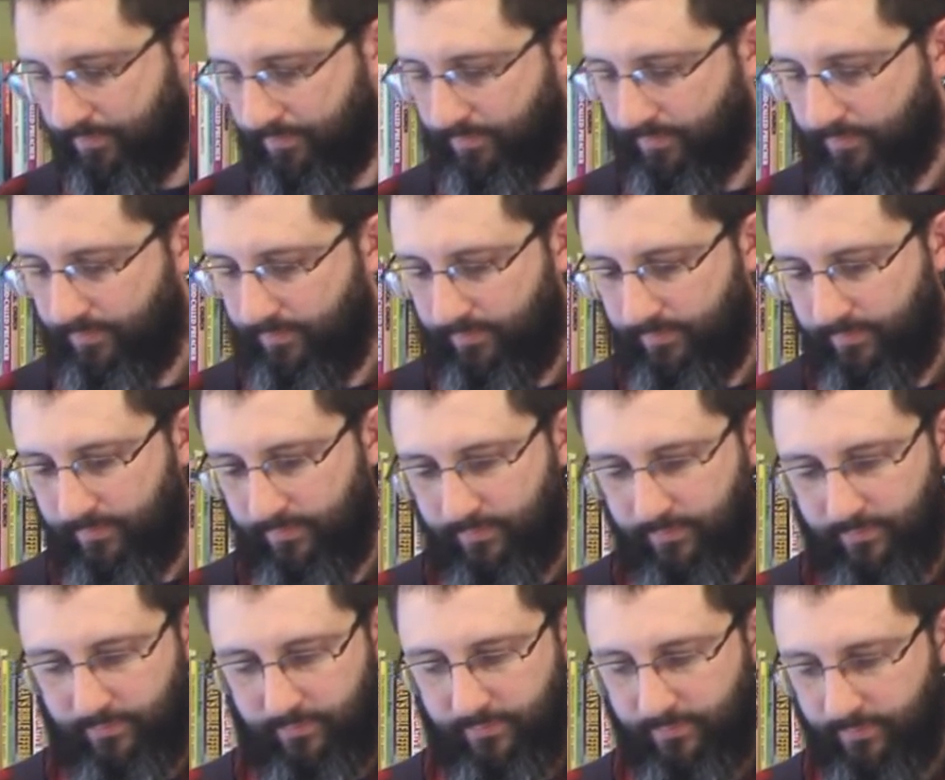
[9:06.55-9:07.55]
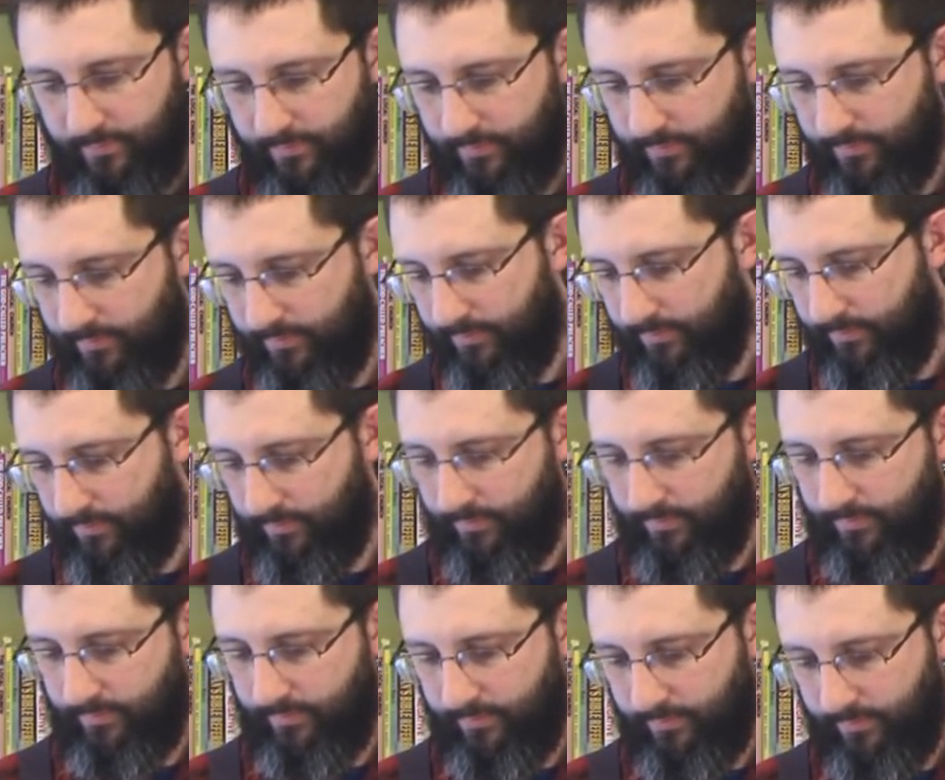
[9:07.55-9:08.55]

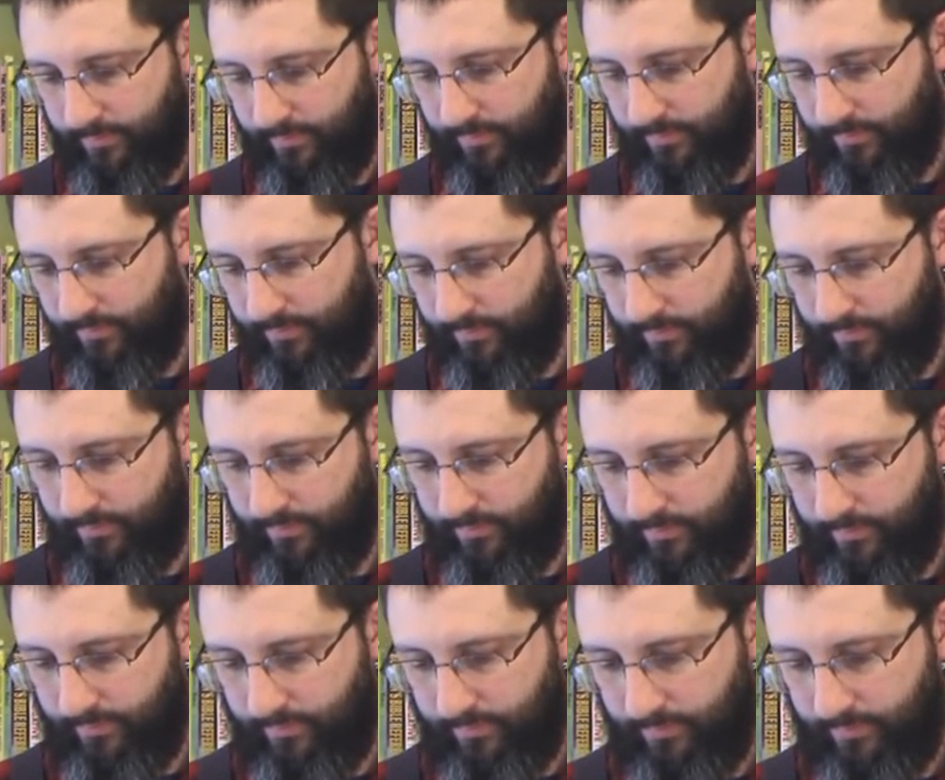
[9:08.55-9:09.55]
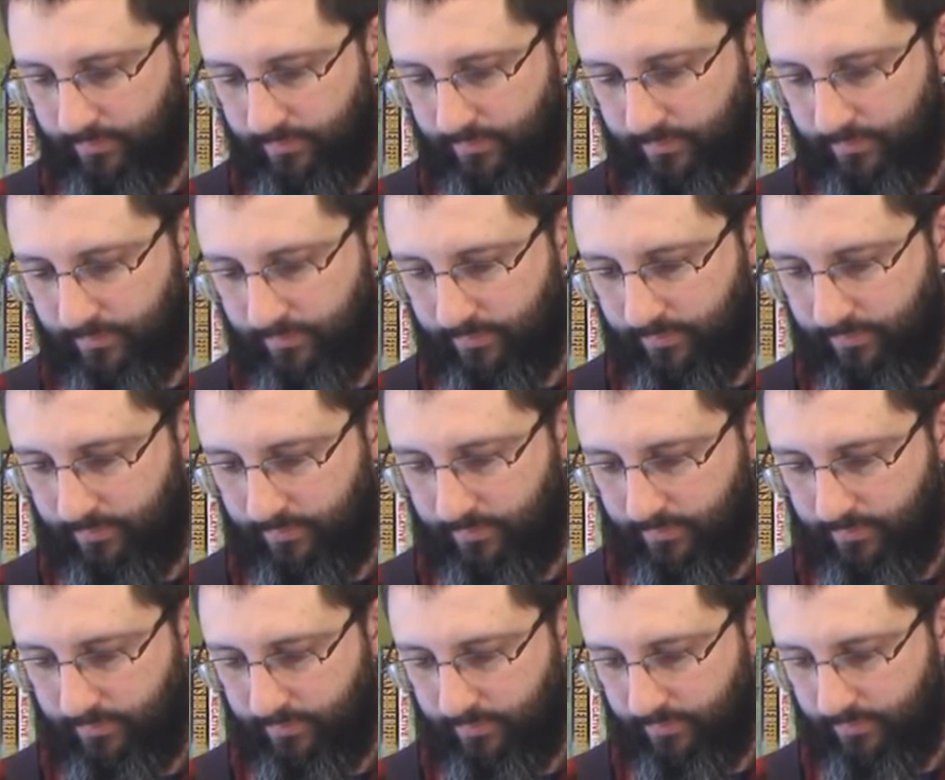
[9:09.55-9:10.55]

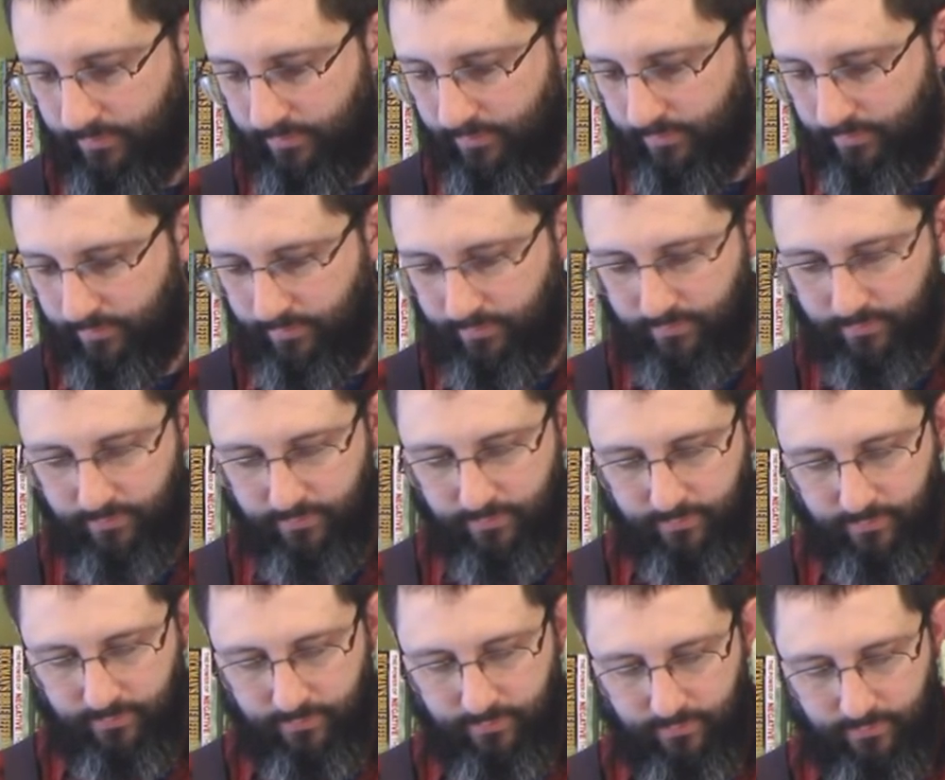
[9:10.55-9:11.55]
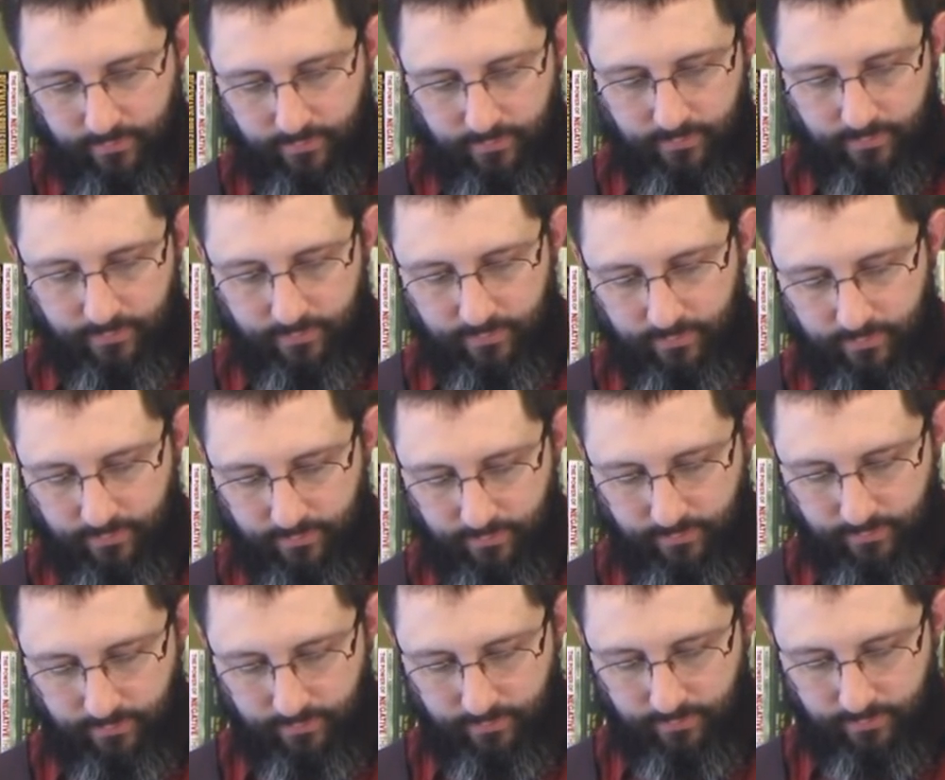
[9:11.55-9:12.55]

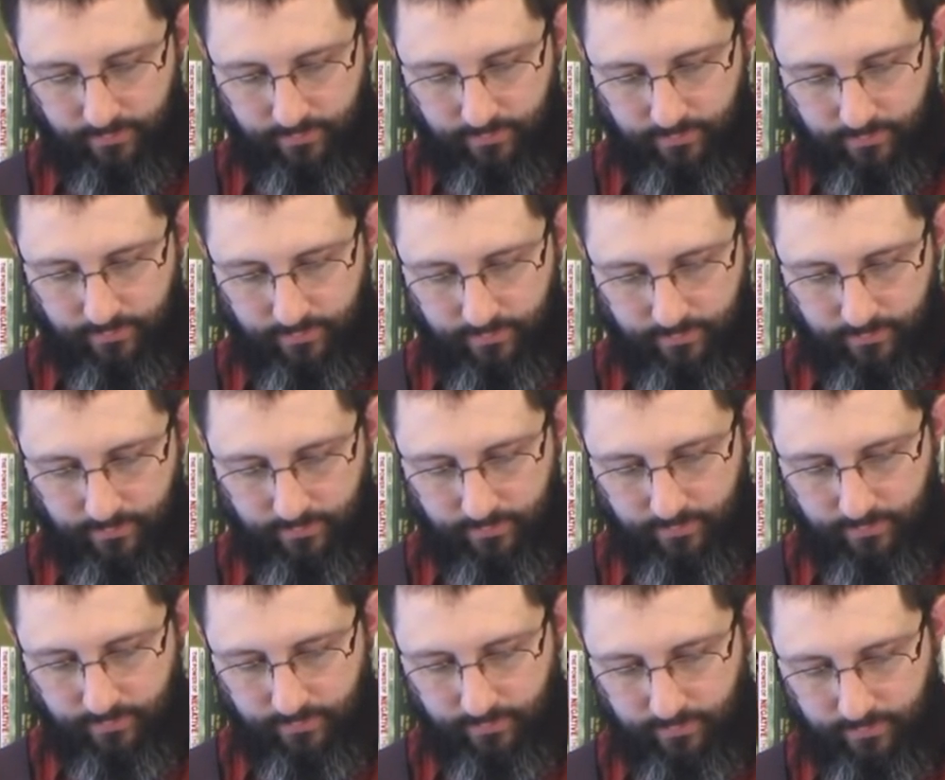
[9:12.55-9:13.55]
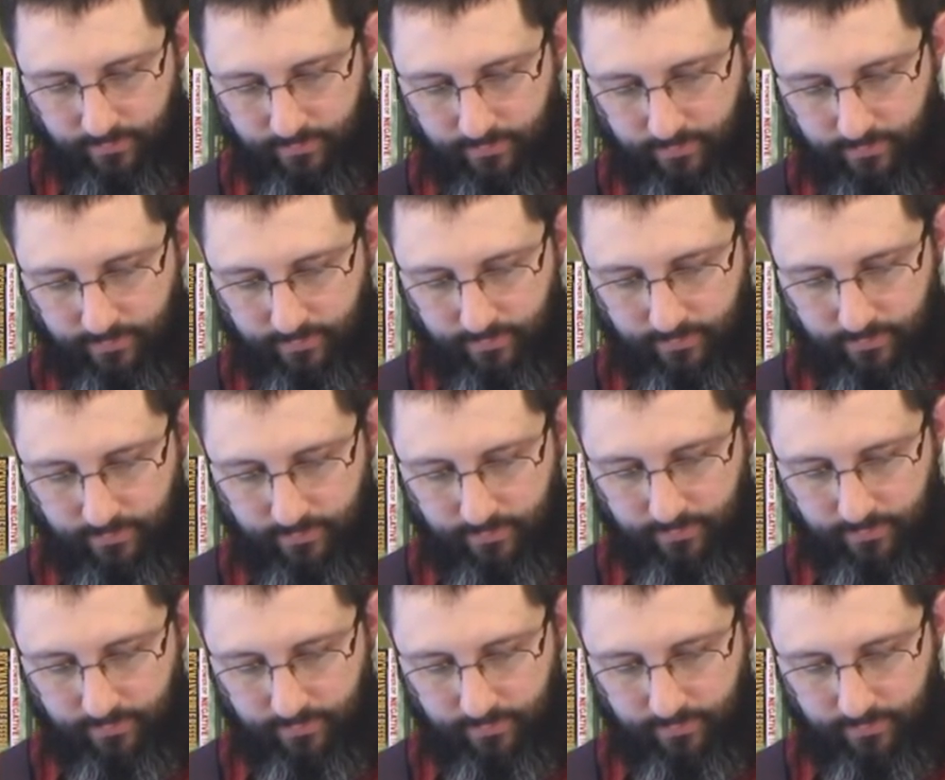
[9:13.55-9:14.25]
(silence)